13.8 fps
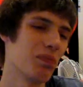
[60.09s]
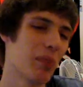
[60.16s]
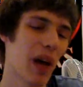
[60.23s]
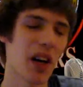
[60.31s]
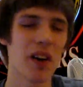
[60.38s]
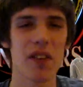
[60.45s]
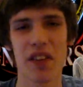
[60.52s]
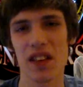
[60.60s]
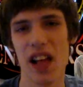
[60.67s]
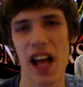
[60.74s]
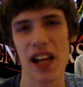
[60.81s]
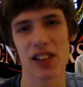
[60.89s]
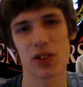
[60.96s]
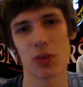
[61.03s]
better than
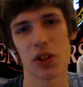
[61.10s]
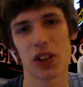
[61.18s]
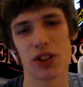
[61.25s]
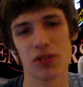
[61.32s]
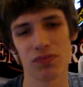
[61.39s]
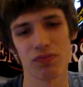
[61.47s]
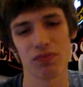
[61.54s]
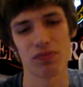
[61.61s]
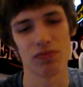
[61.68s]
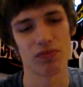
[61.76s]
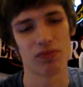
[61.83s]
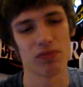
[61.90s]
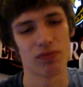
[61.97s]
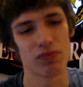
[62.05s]
last week,
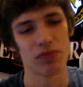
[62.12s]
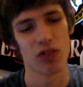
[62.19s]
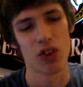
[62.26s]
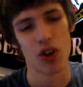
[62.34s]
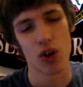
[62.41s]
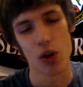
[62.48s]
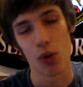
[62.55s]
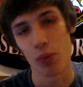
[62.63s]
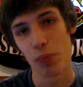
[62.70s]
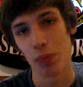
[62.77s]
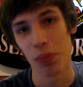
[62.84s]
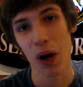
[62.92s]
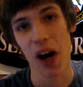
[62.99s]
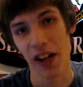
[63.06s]

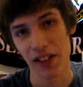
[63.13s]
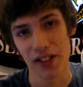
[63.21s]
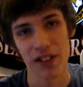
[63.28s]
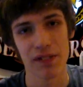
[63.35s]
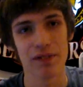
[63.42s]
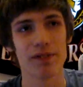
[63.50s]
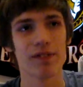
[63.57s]
but